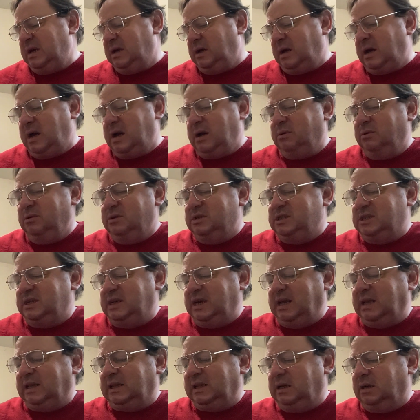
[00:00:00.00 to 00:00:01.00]
I could
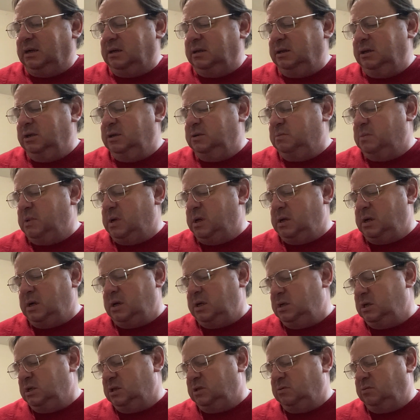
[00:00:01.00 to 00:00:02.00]
skate like this, but I
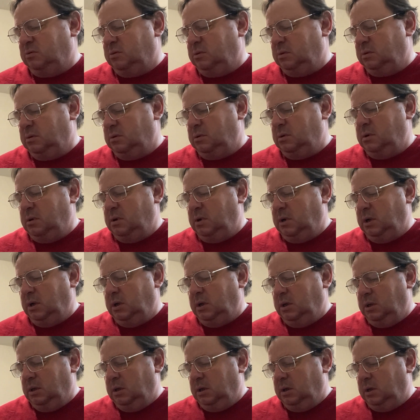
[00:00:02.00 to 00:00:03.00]
just want
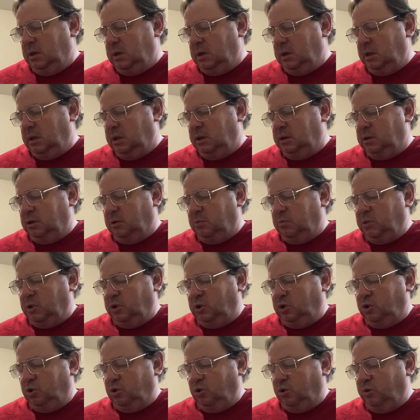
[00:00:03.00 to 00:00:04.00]
a little bit
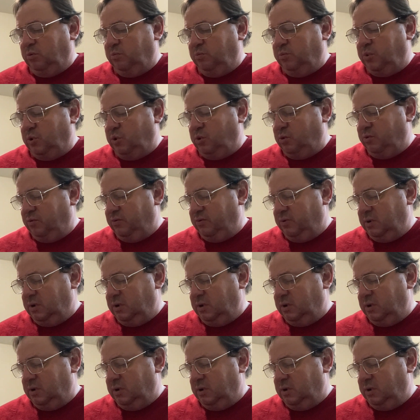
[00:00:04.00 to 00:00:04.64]
to improve.